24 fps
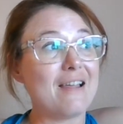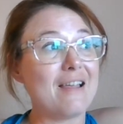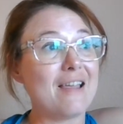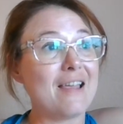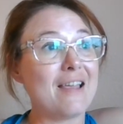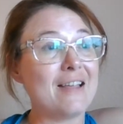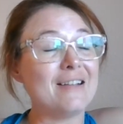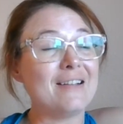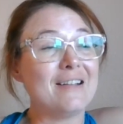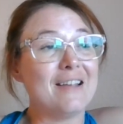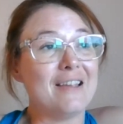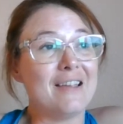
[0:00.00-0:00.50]

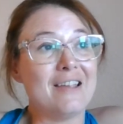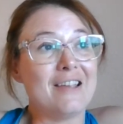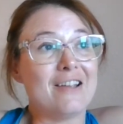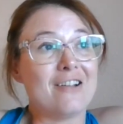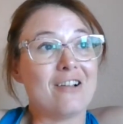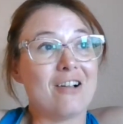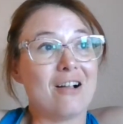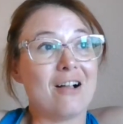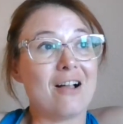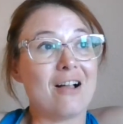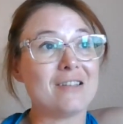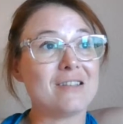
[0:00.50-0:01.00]
and it
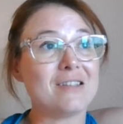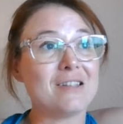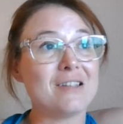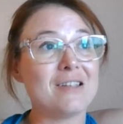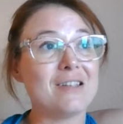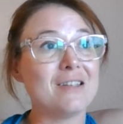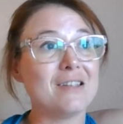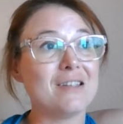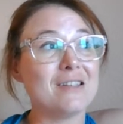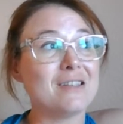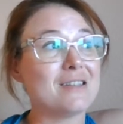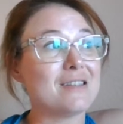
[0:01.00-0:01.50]

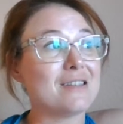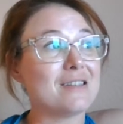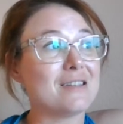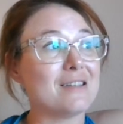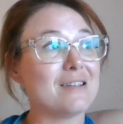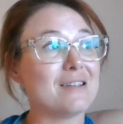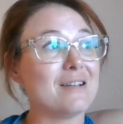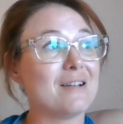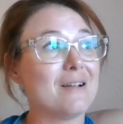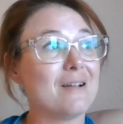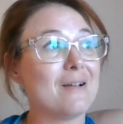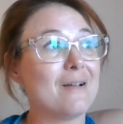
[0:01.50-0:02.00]
causes
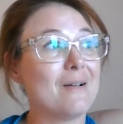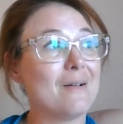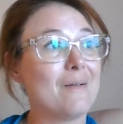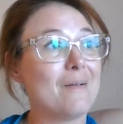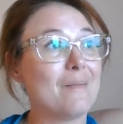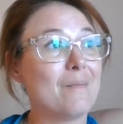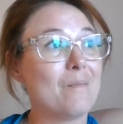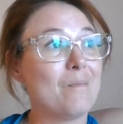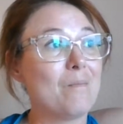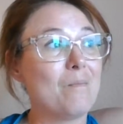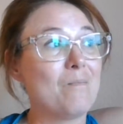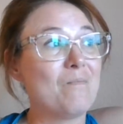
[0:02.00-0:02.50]

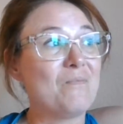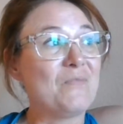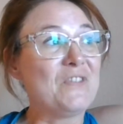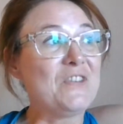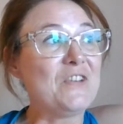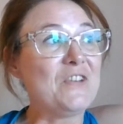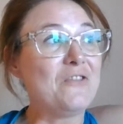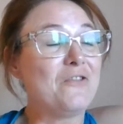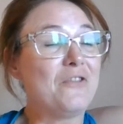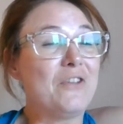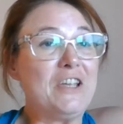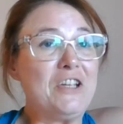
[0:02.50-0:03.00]

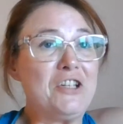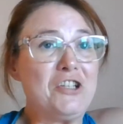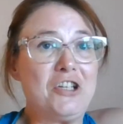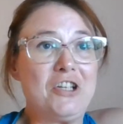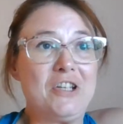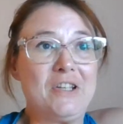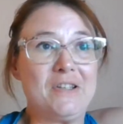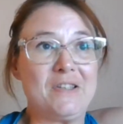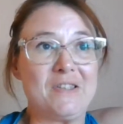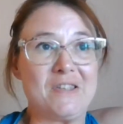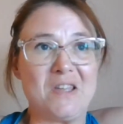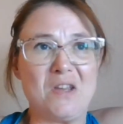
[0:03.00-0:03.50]

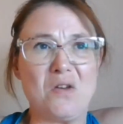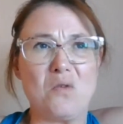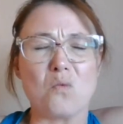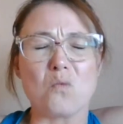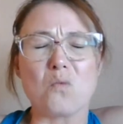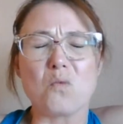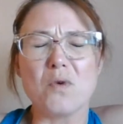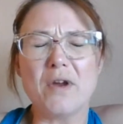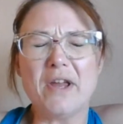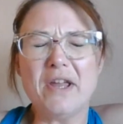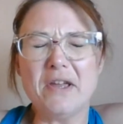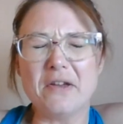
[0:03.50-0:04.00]
divisions
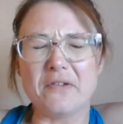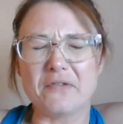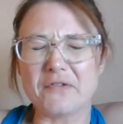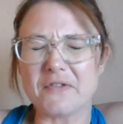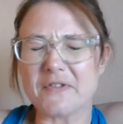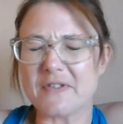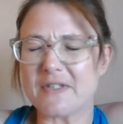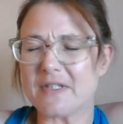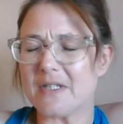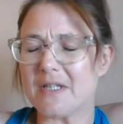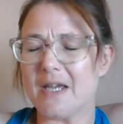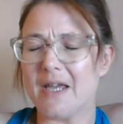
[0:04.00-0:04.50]
and
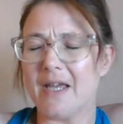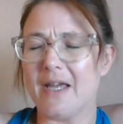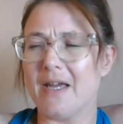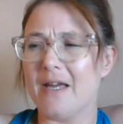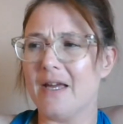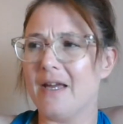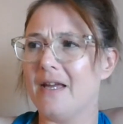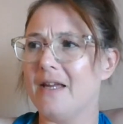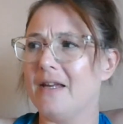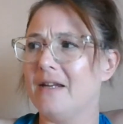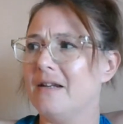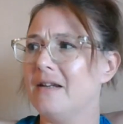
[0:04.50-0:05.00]
rifts
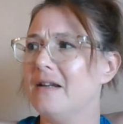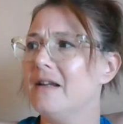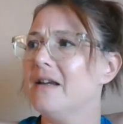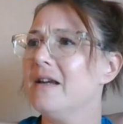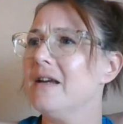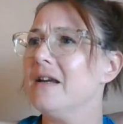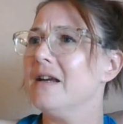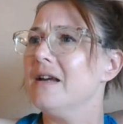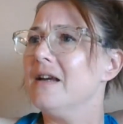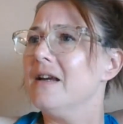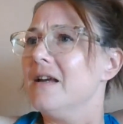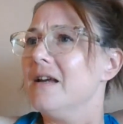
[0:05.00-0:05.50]
and
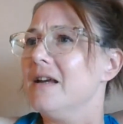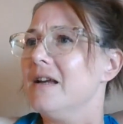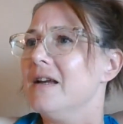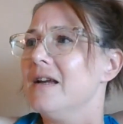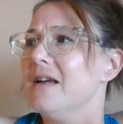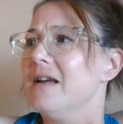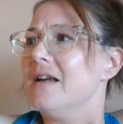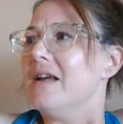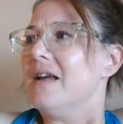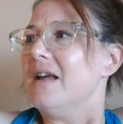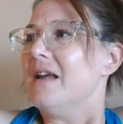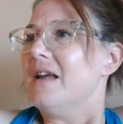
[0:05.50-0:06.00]

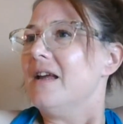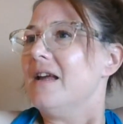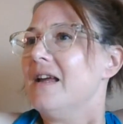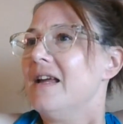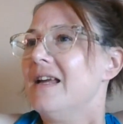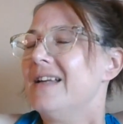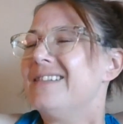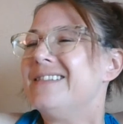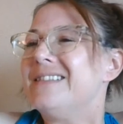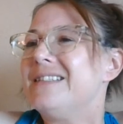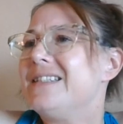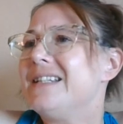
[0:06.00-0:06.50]

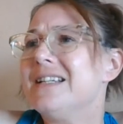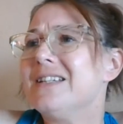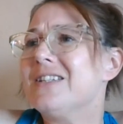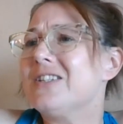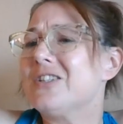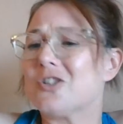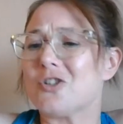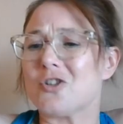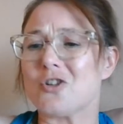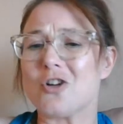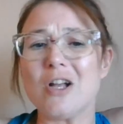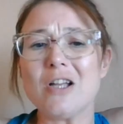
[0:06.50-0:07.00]

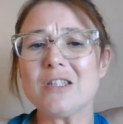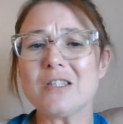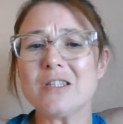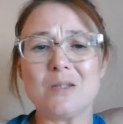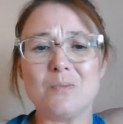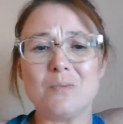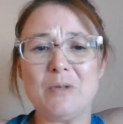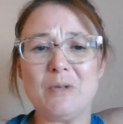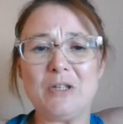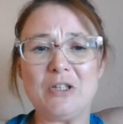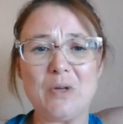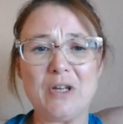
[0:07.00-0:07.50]

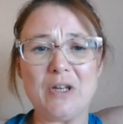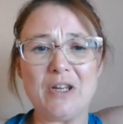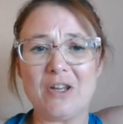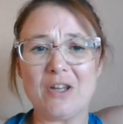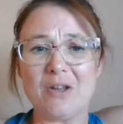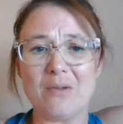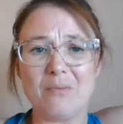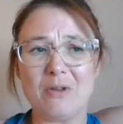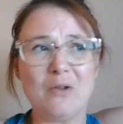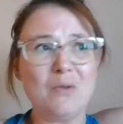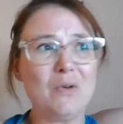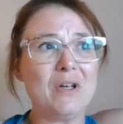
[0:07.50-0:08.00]
distrust between
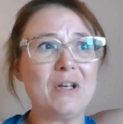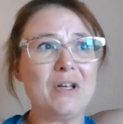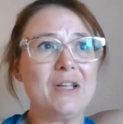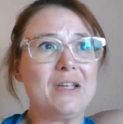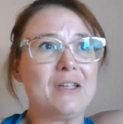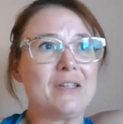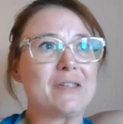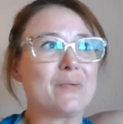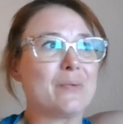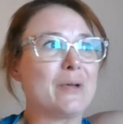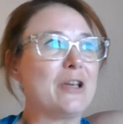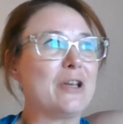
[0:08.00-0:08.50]

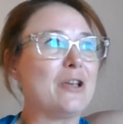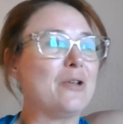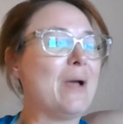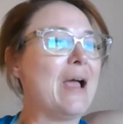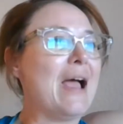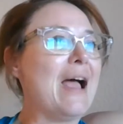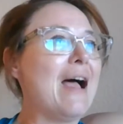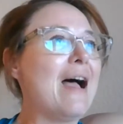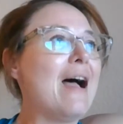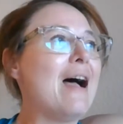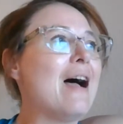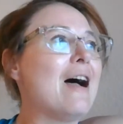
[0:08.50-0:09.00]
communities when you
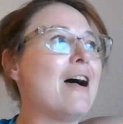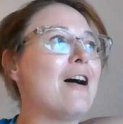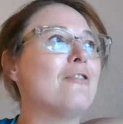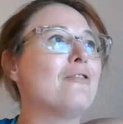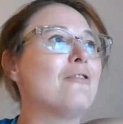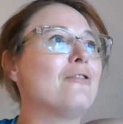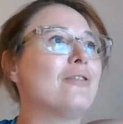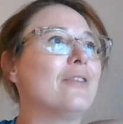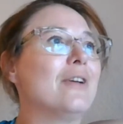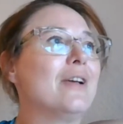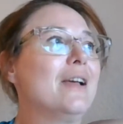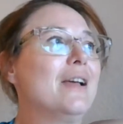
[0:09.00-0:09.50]

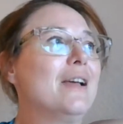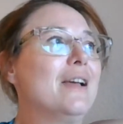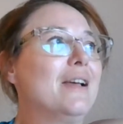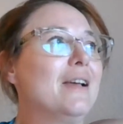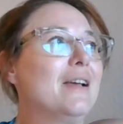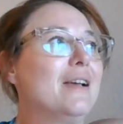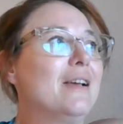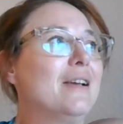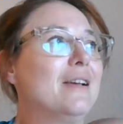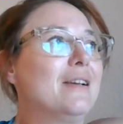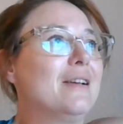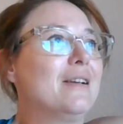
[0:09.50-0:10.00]
have
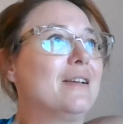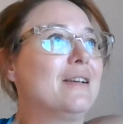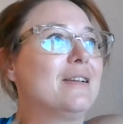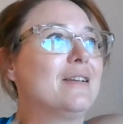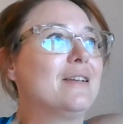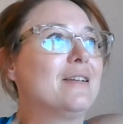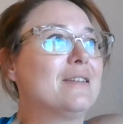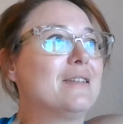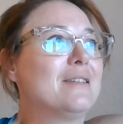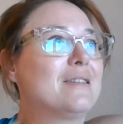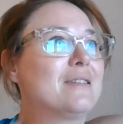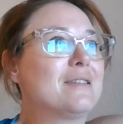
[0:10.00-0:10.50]

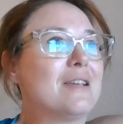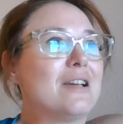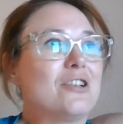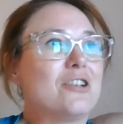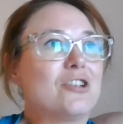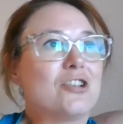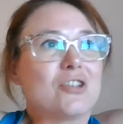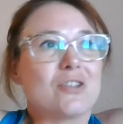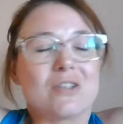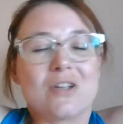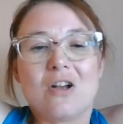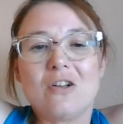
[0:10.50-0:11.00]

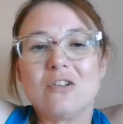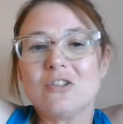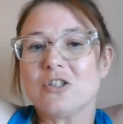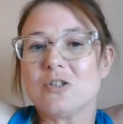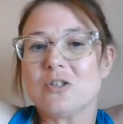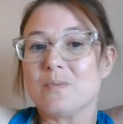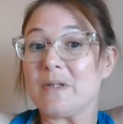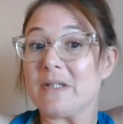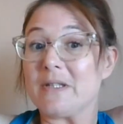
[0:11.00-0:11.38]
such staunch